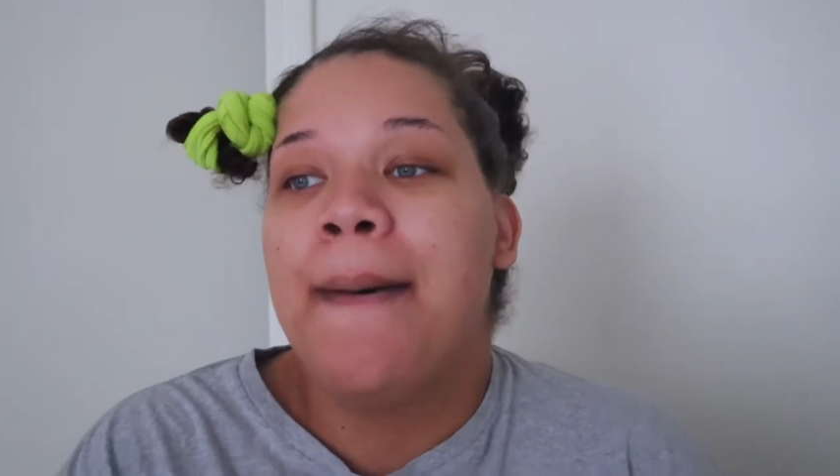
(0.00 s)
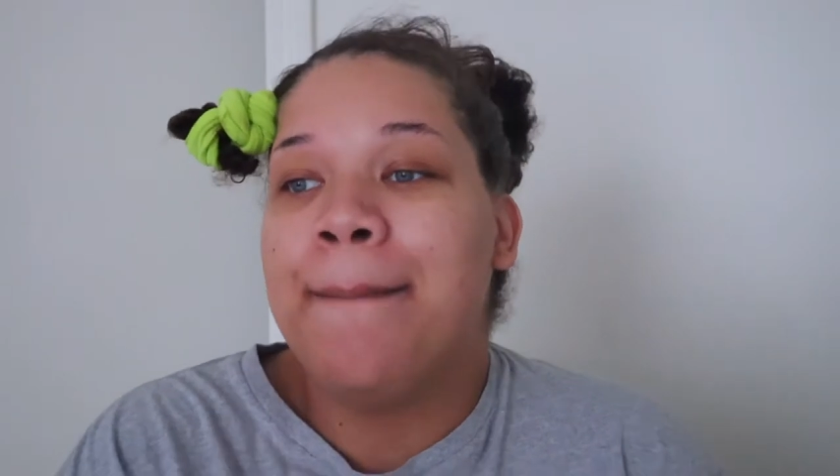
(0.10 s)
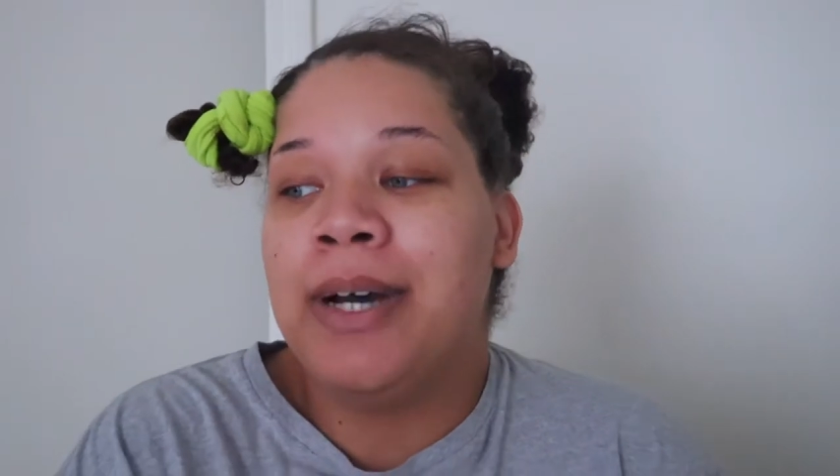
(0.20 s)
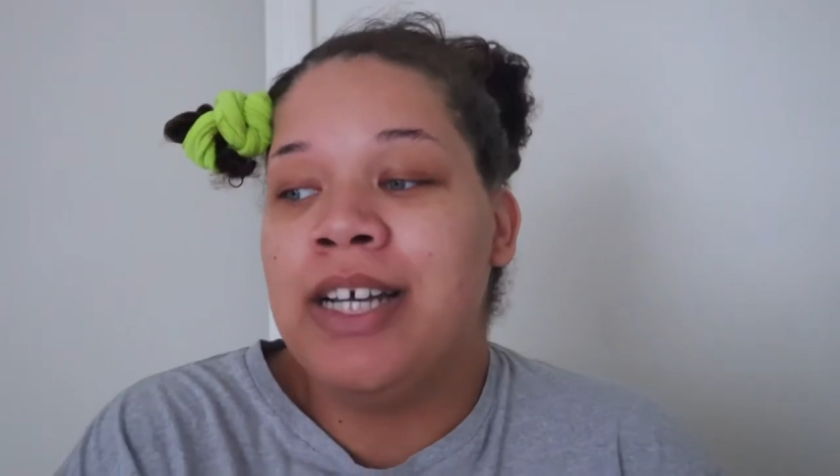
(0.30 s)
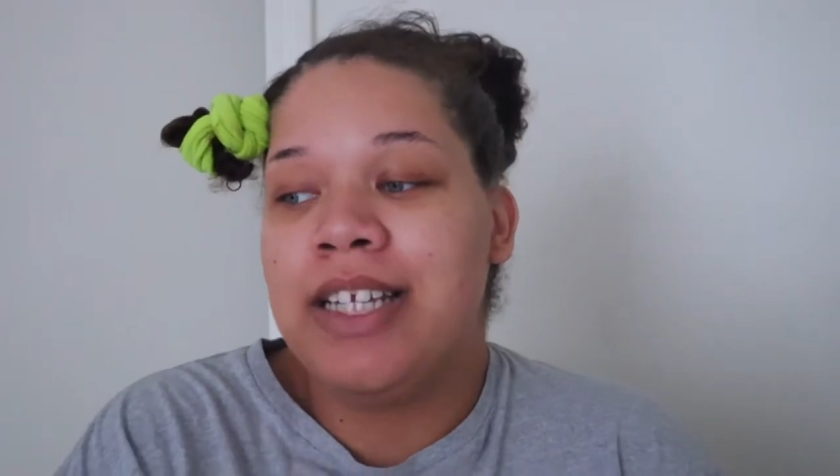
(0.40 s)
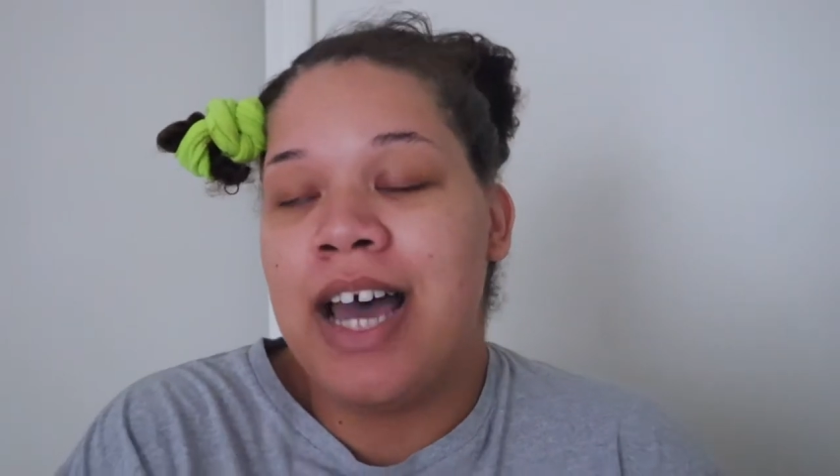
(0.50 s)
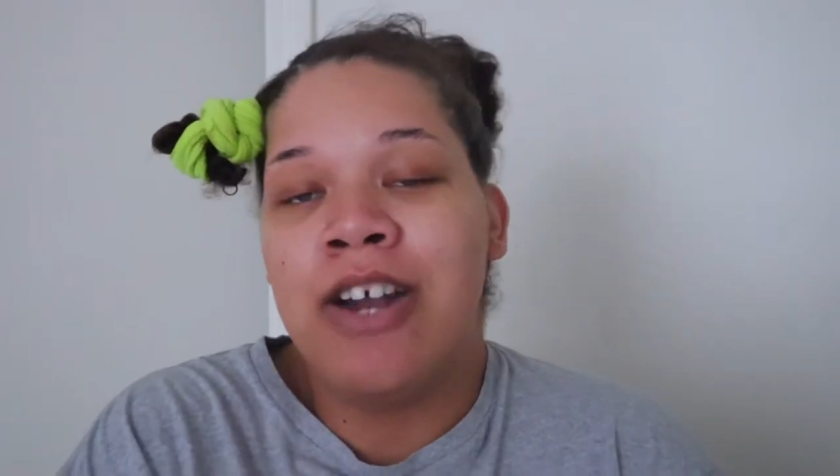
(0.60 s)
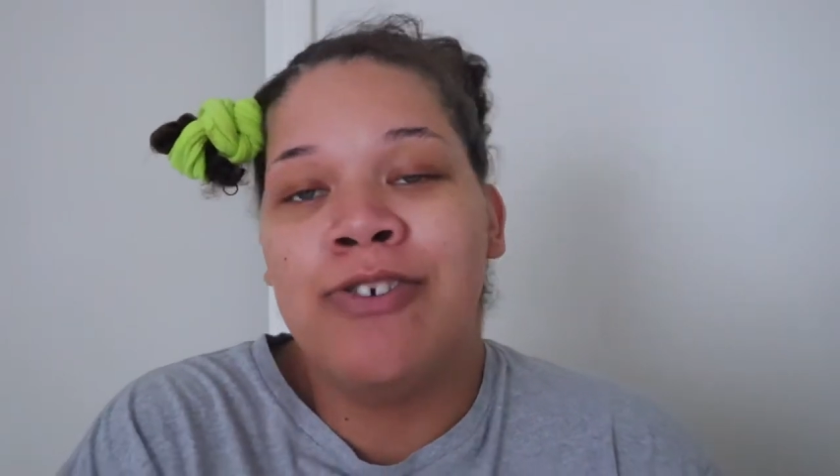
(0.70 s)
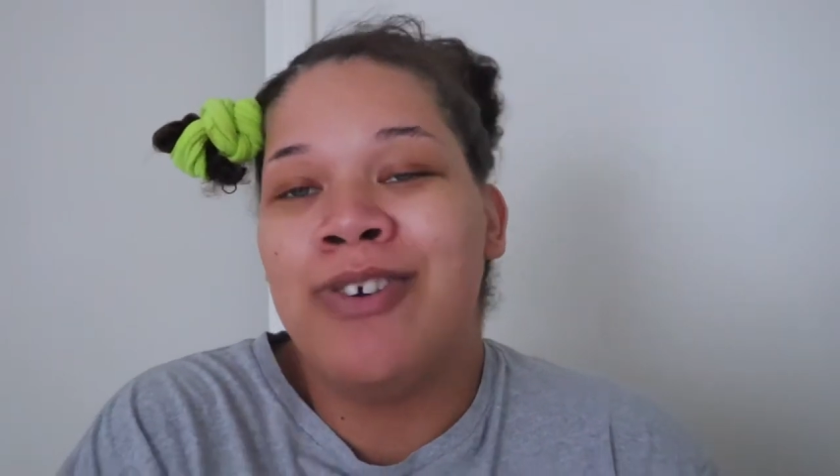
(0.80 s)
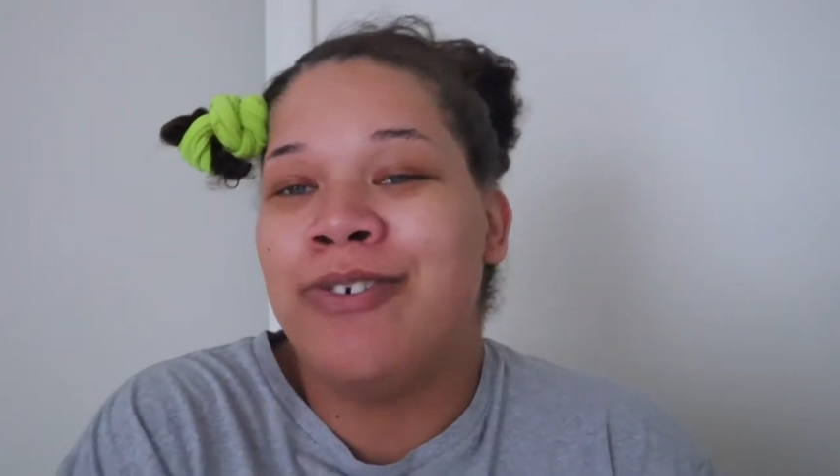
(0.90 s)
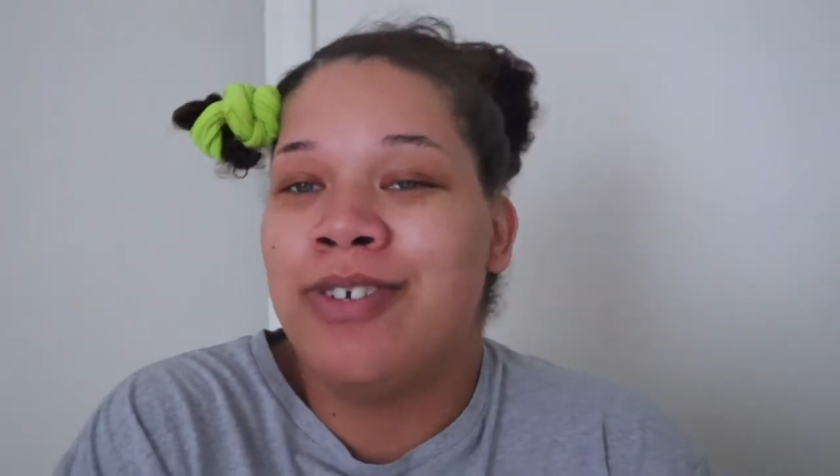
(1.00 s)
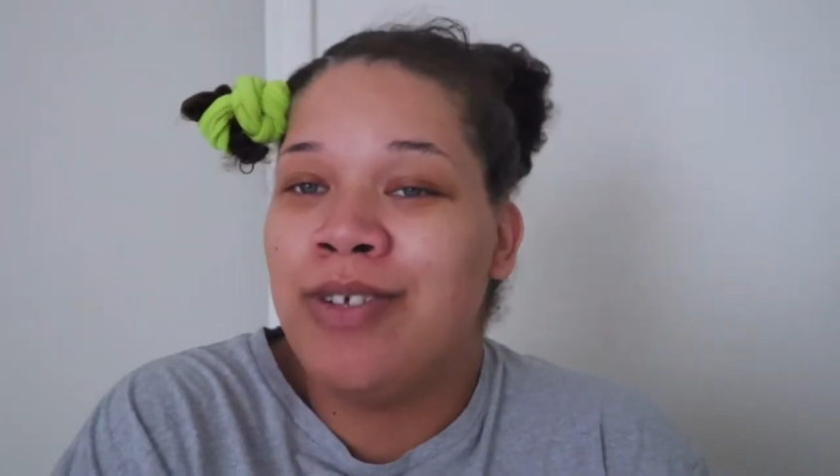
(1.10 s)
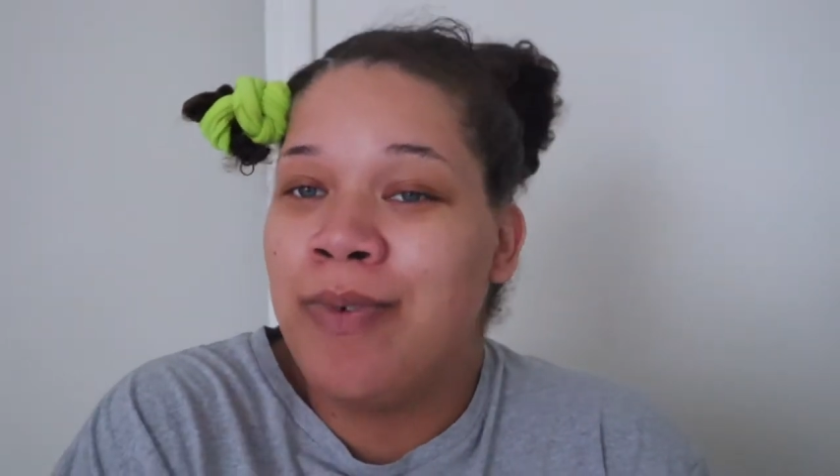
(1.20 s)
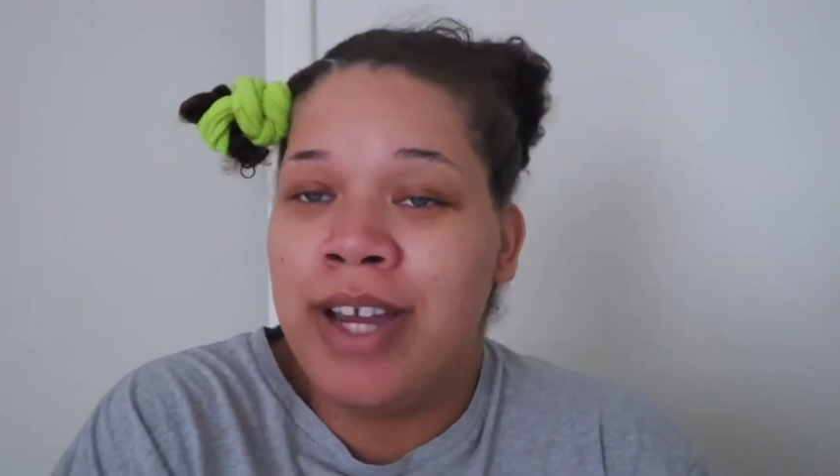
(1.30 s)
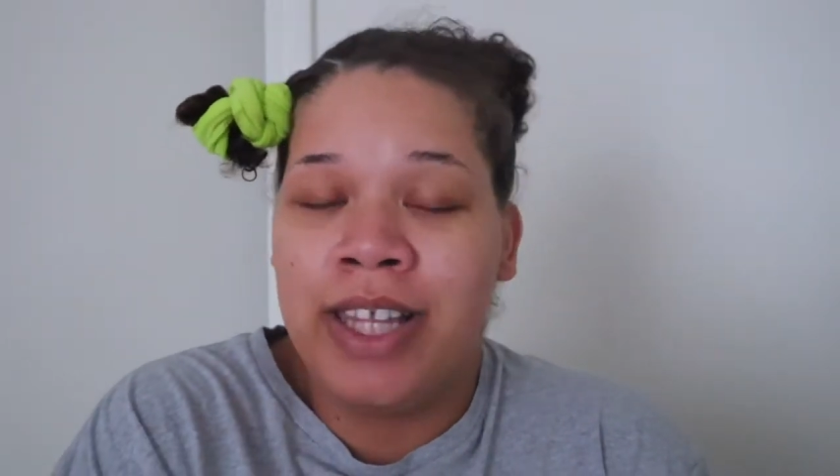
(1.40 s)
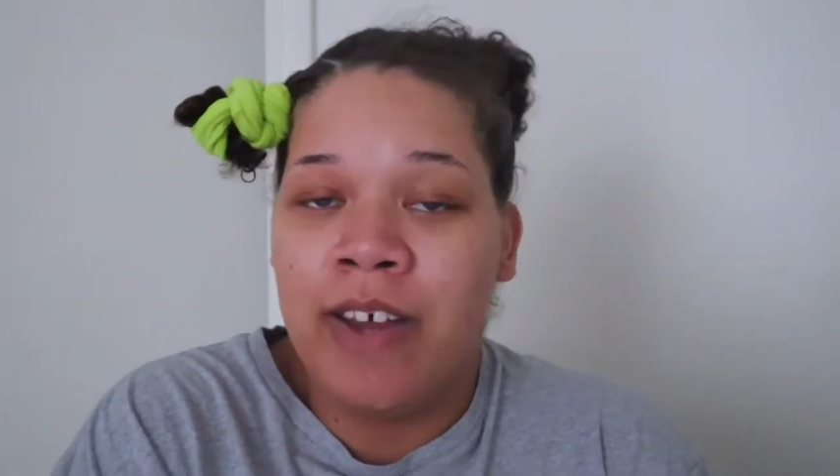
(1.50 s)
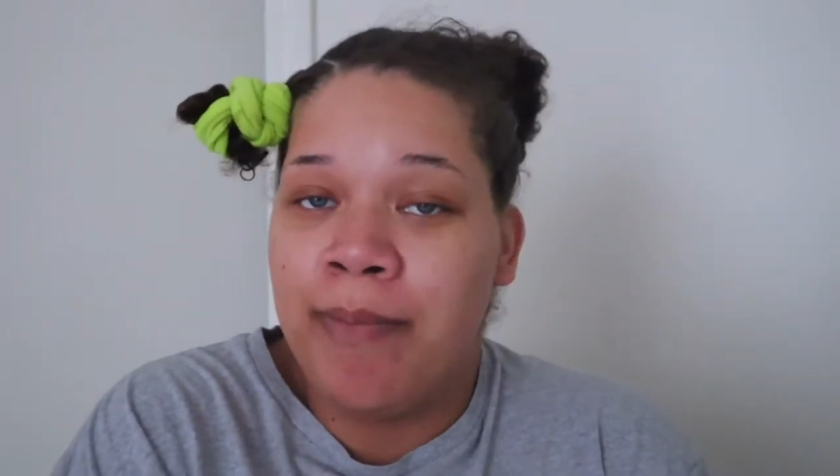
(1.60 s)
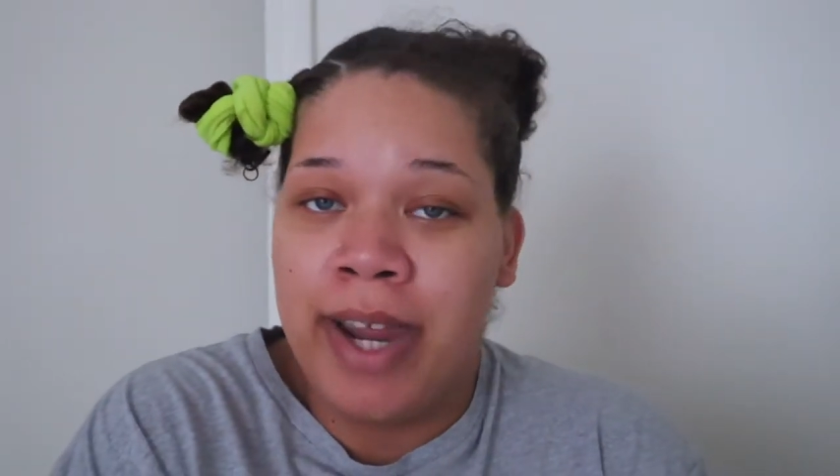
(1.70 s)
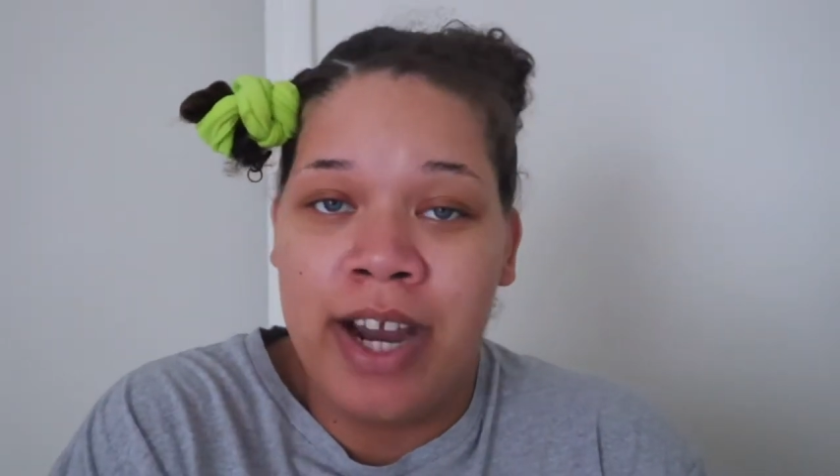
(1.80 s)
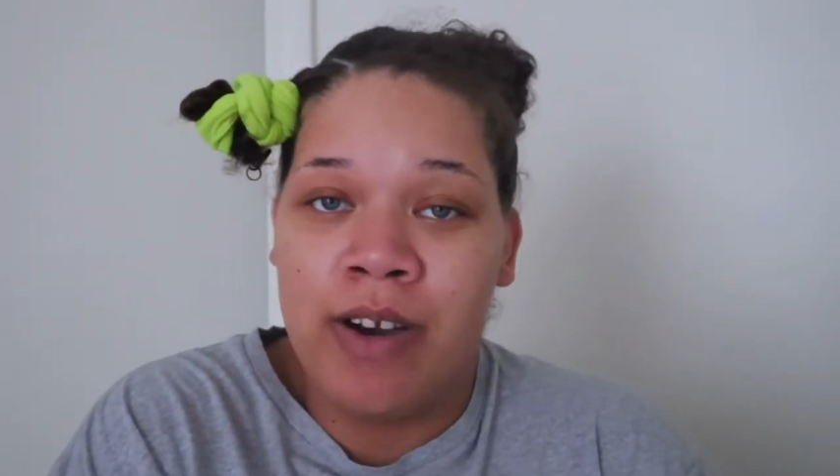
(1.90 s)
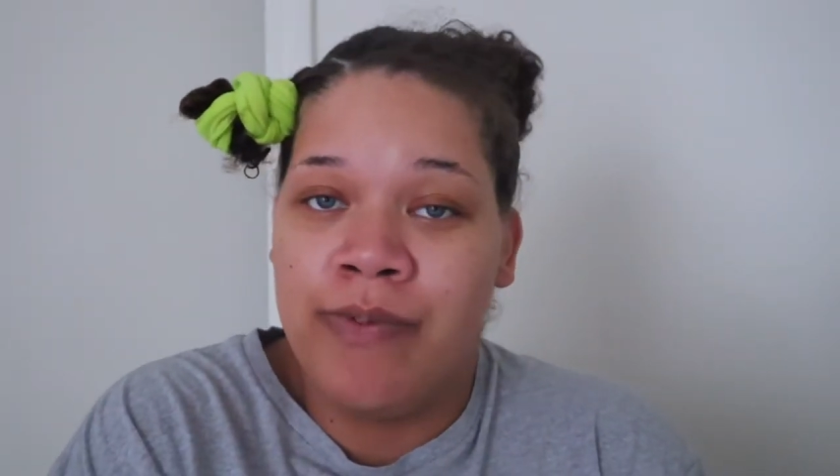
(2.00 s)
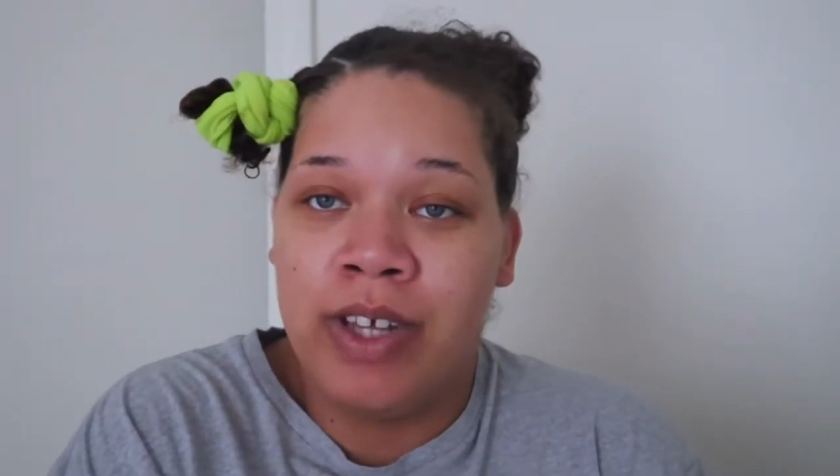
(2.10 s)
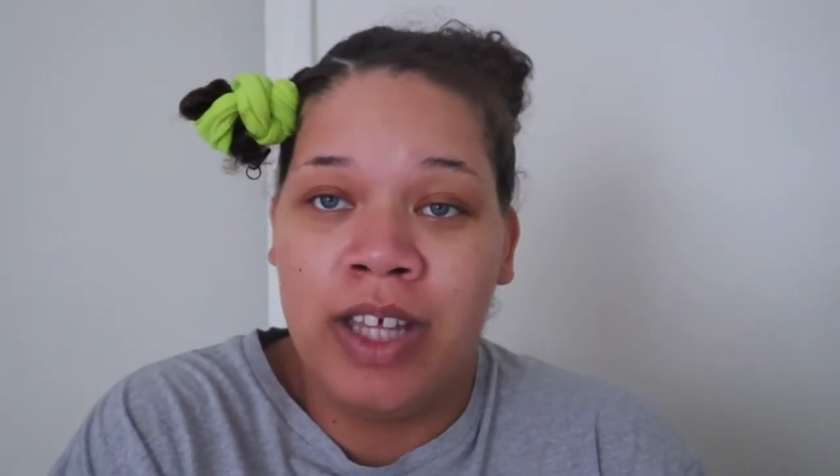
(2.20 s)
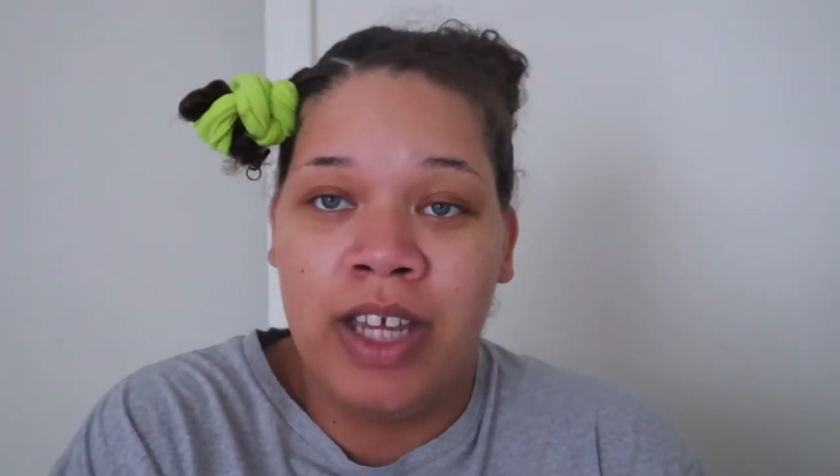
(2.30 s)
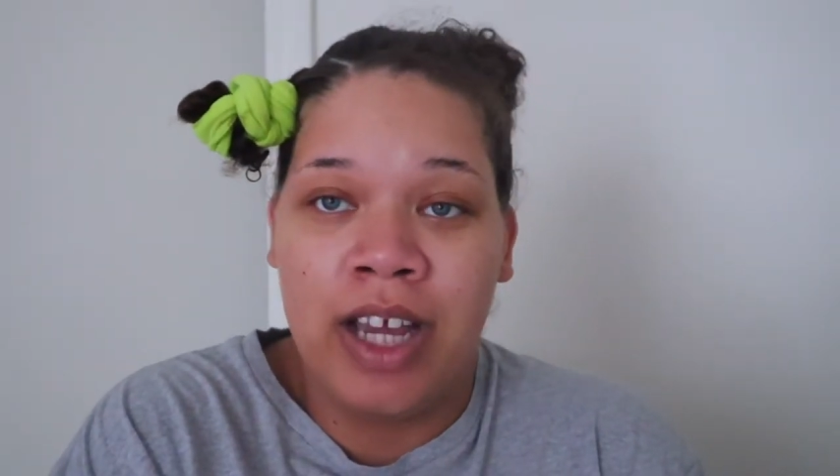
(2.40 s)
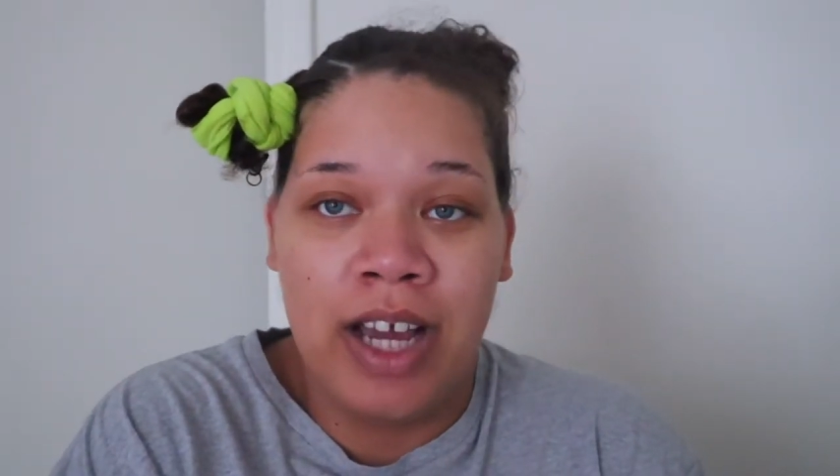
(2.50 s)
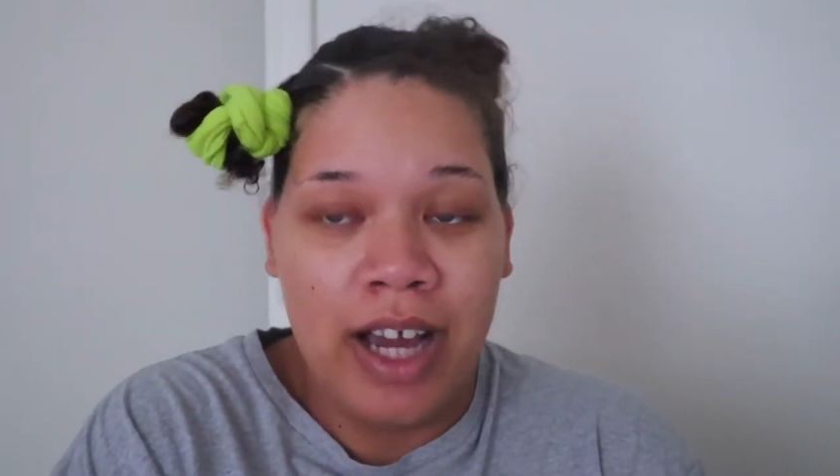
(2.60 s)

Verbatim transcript: but I don't know, just the way it left my hair feeling,